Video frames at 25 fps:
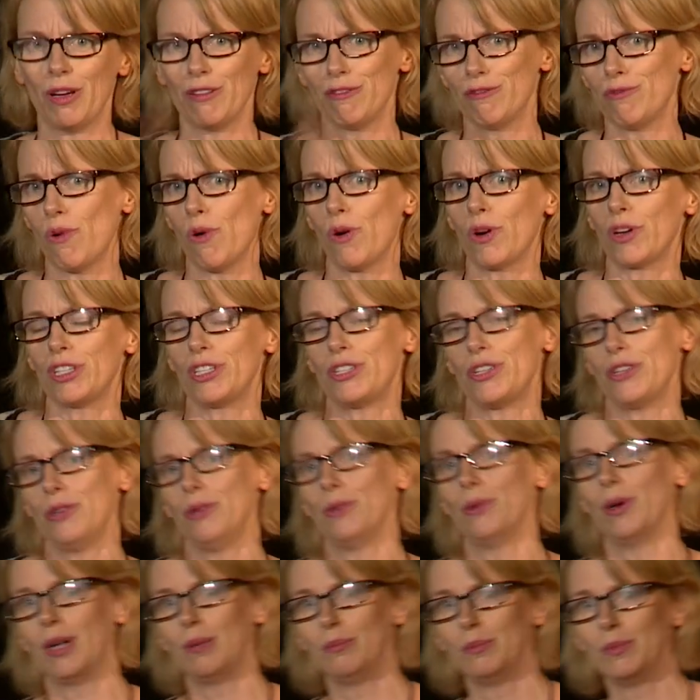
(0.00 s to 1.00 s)
of war
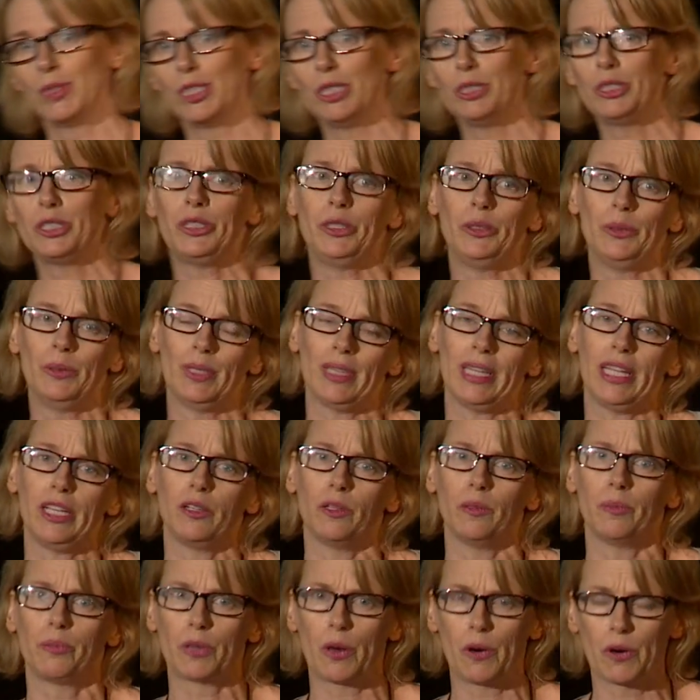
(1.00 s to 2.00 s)
to
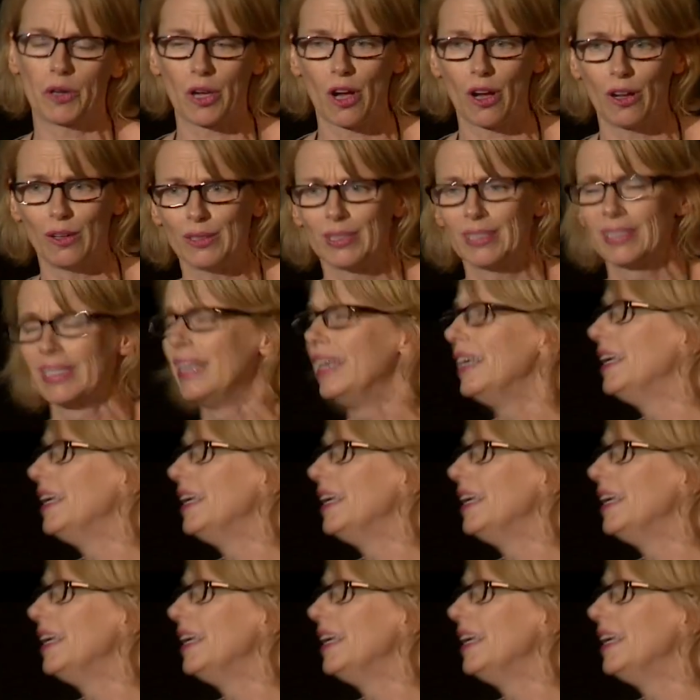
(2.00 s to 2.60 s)
legal protocols.